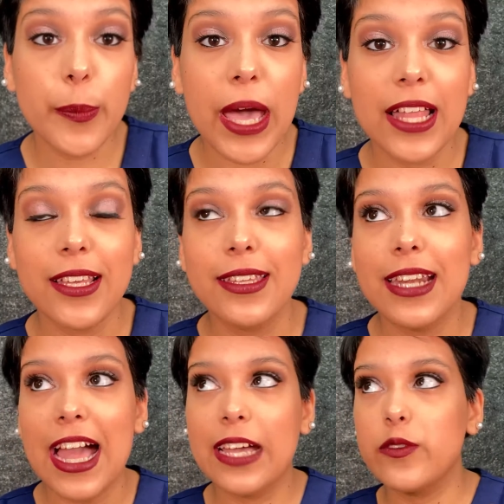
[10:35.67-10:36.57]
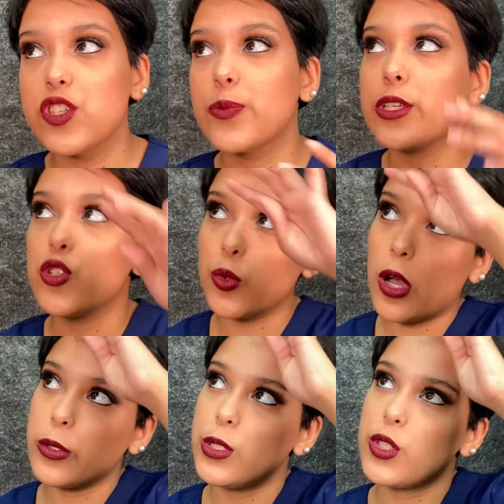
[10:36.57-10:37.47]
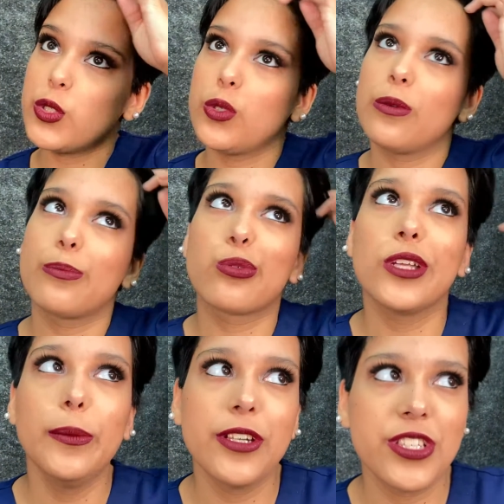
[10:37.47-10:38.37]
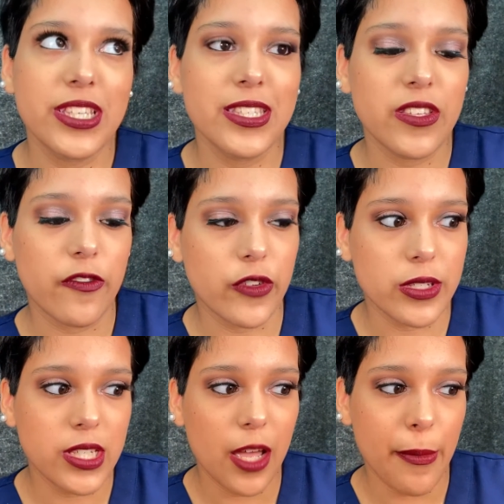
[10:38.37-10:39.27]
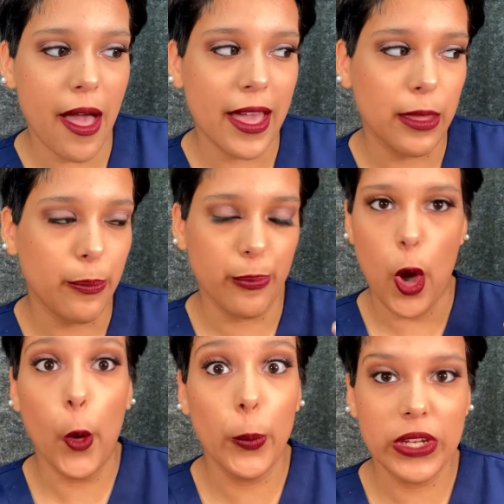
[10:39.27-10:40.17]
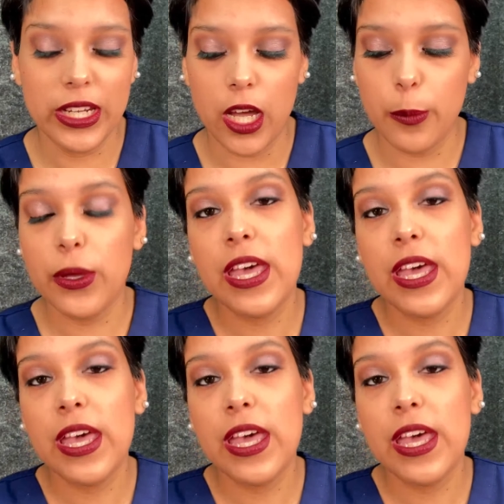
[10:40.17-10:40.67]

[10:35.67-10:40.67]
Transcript: palette that I have just been drawn to pretty much since the first time I opened it up,